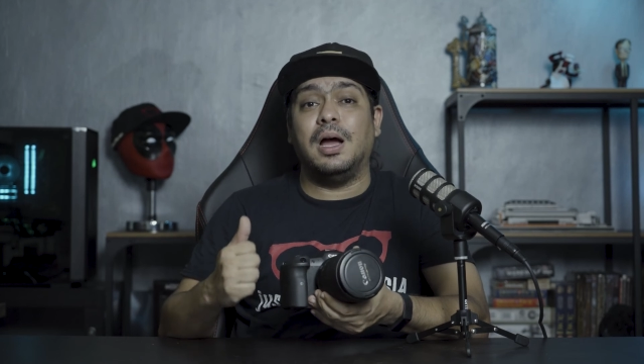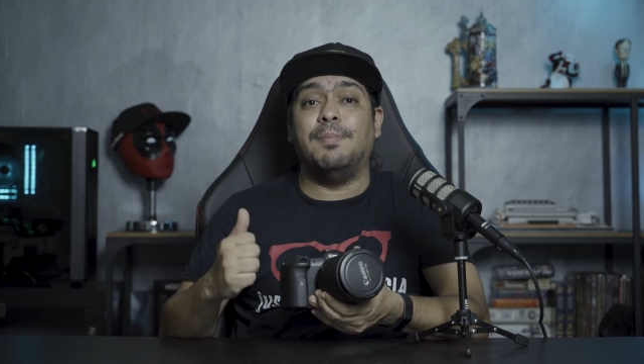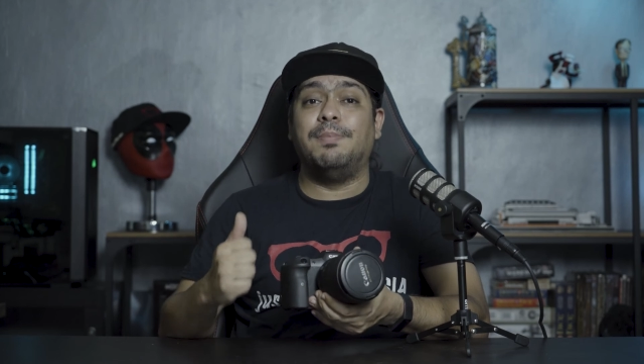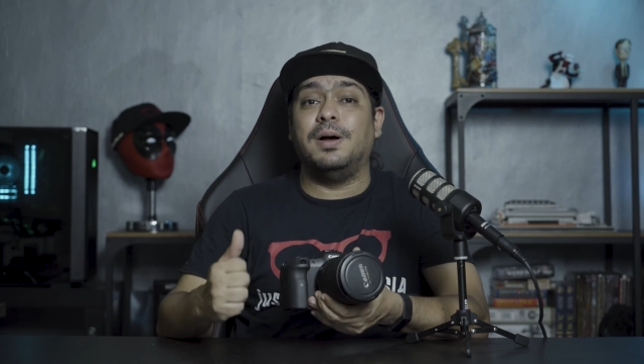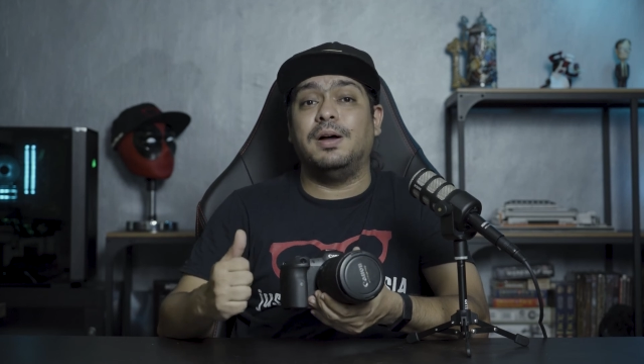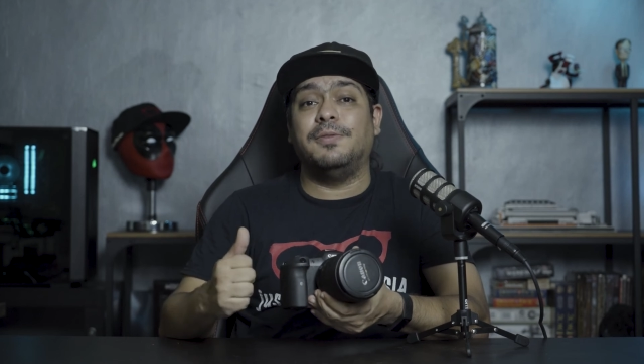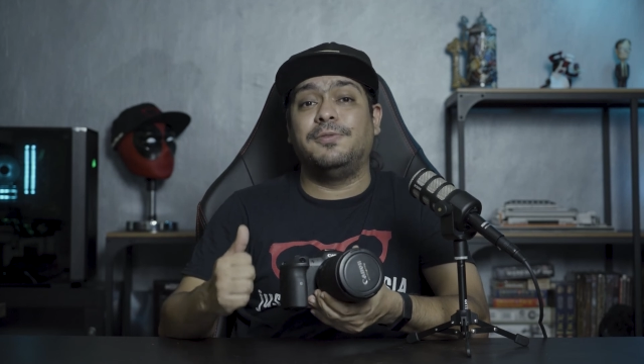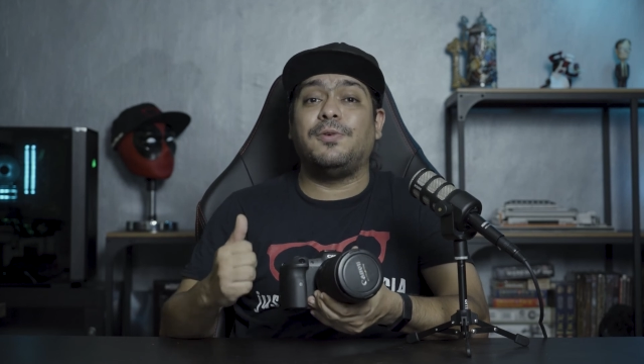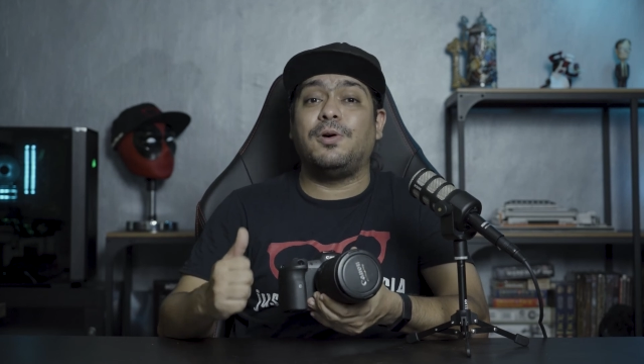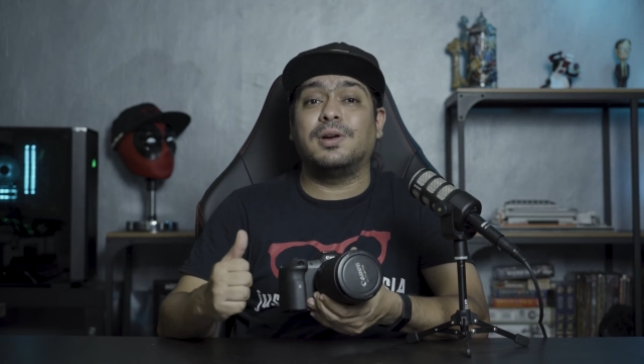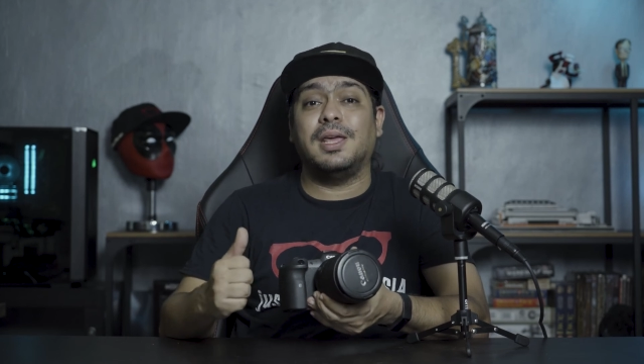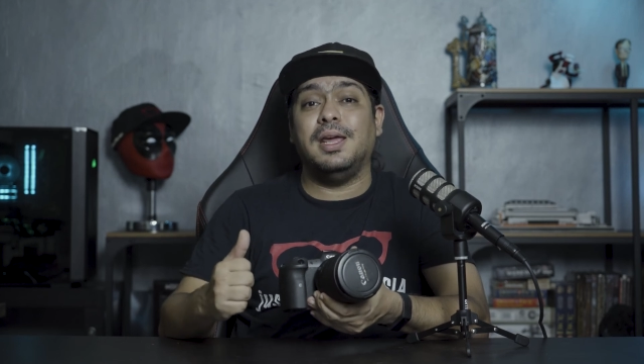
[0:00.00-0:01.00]
above
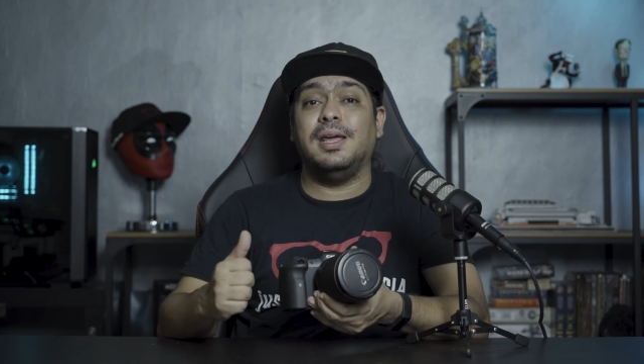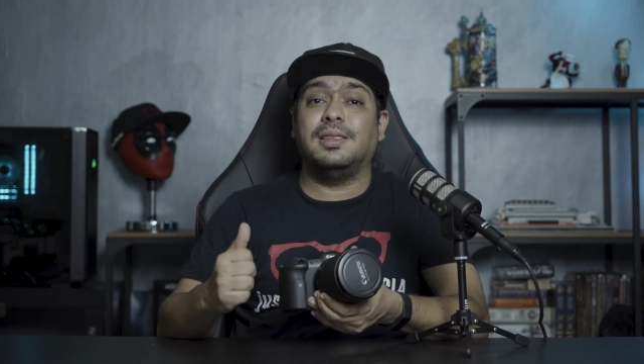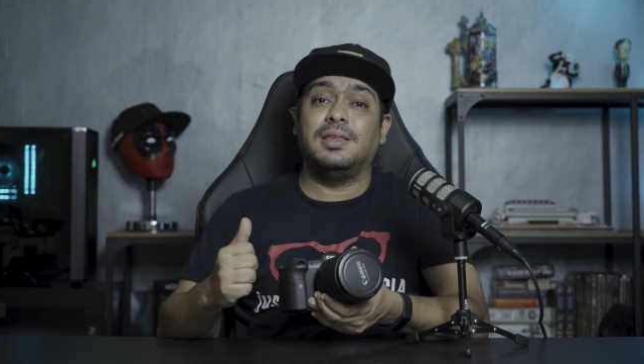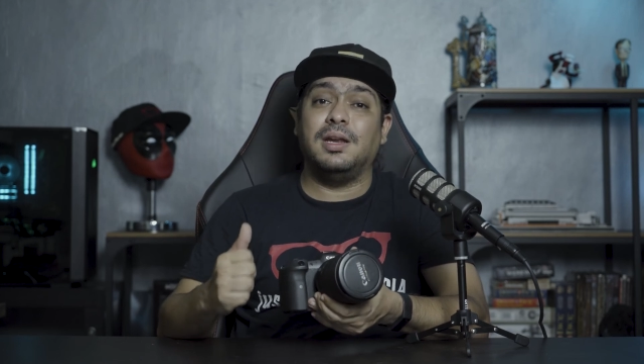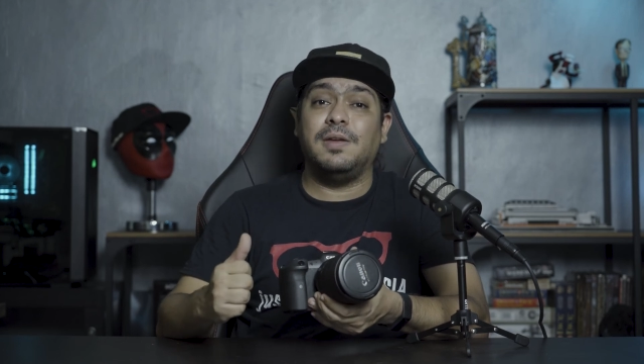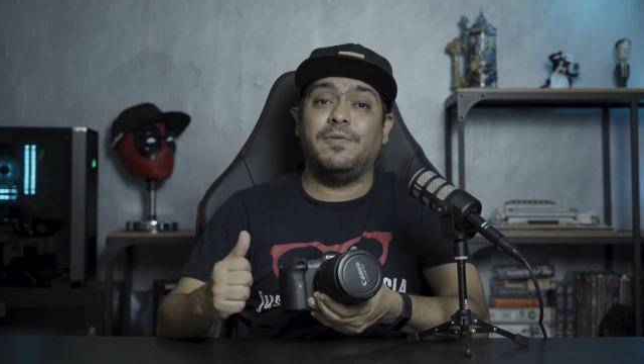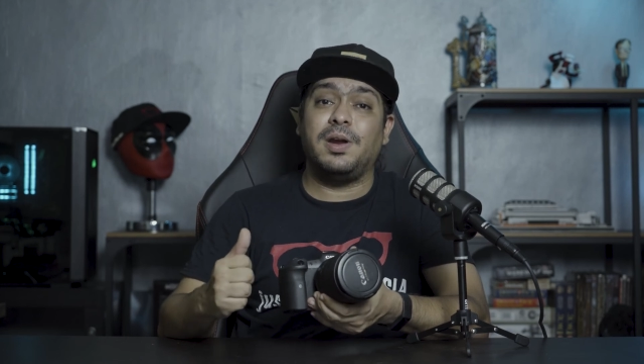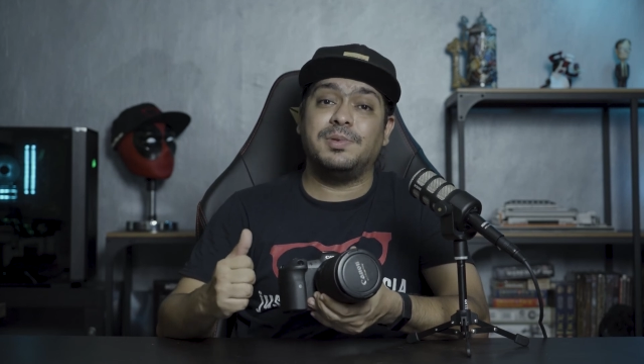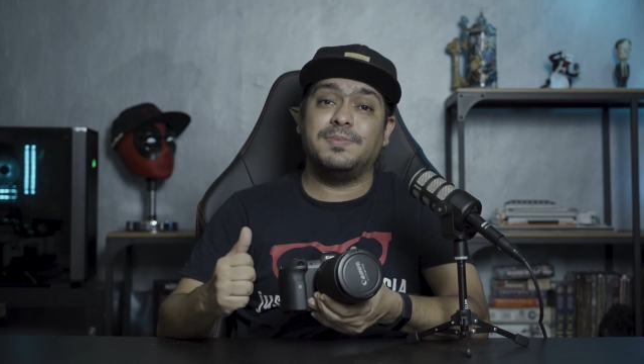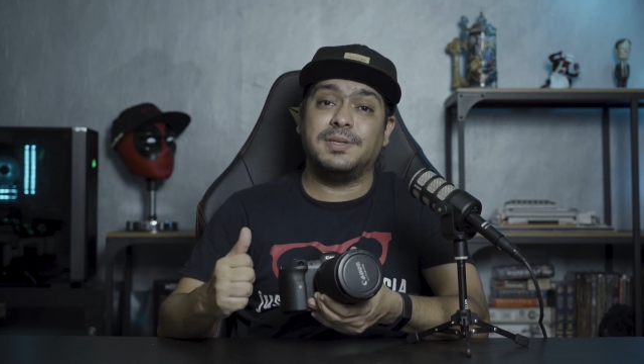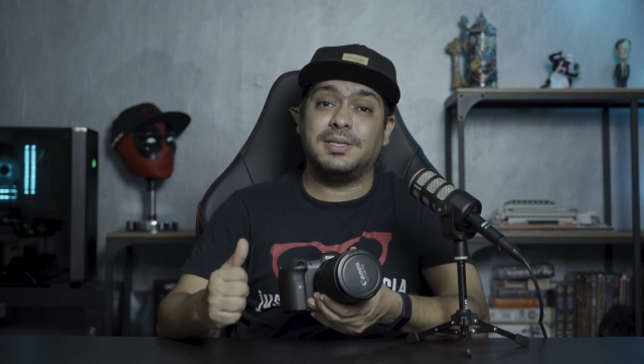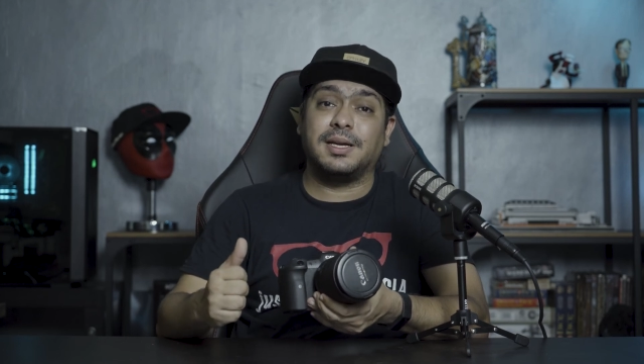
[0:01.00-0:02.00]
4K 30
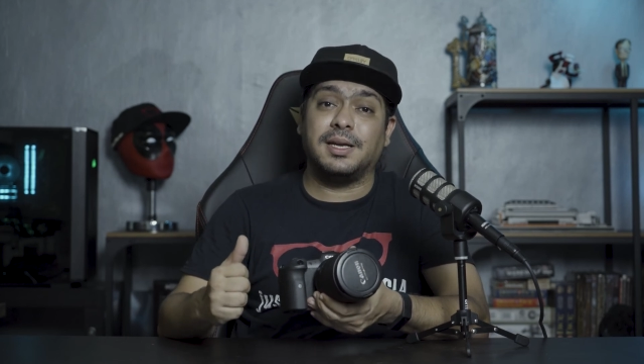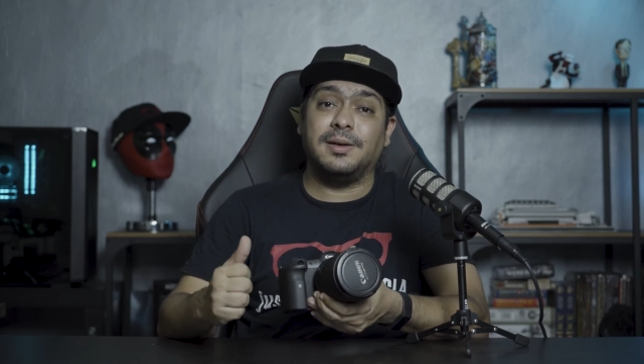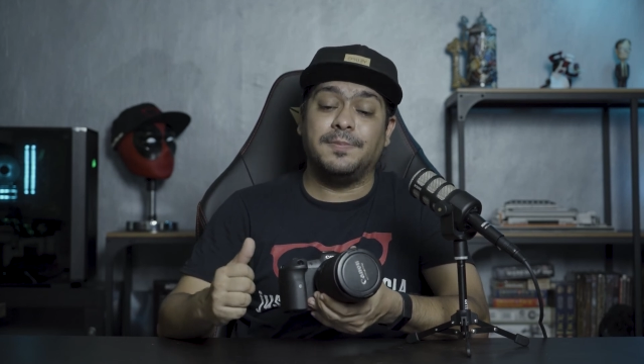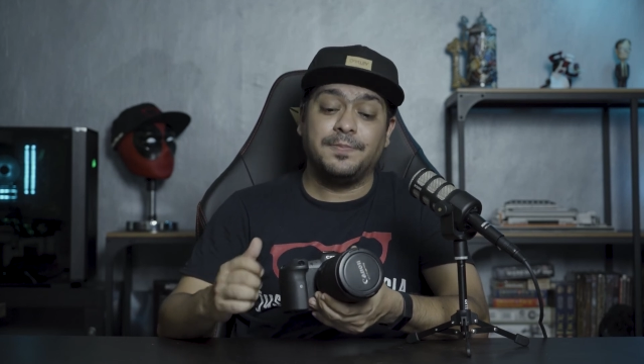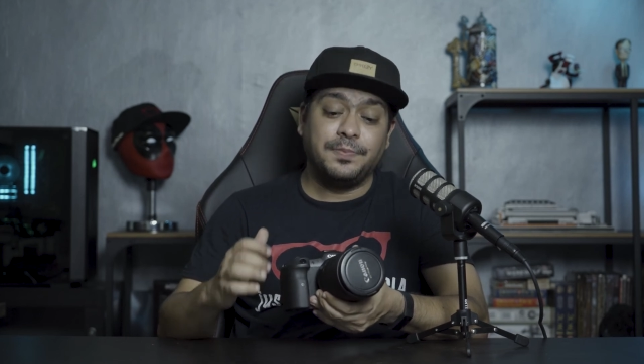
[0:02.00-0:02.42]
frames per second.